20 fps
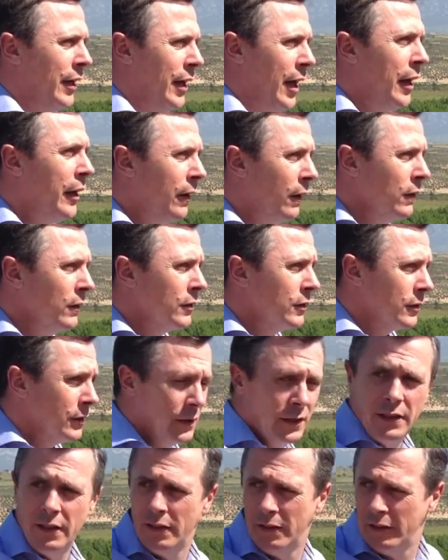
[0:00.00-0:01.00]
acres,
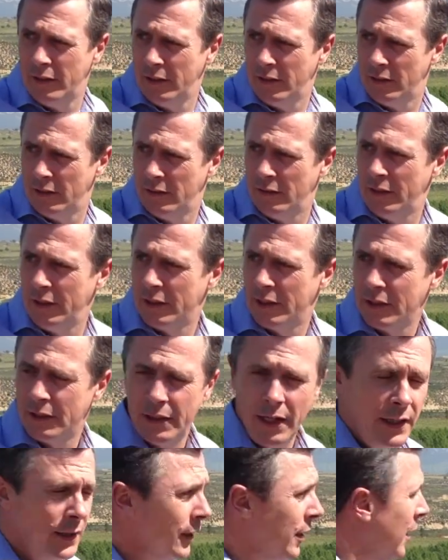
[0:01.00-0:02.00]
this
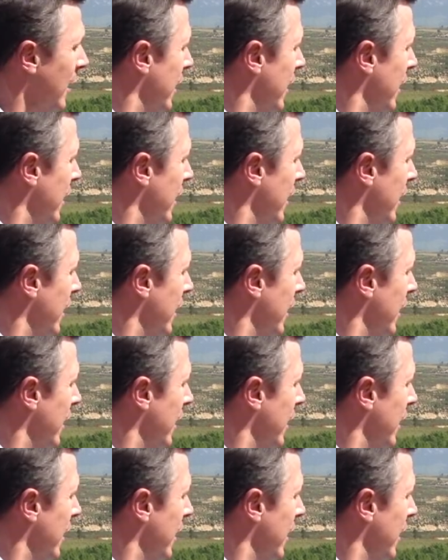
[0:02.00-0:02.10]
estate.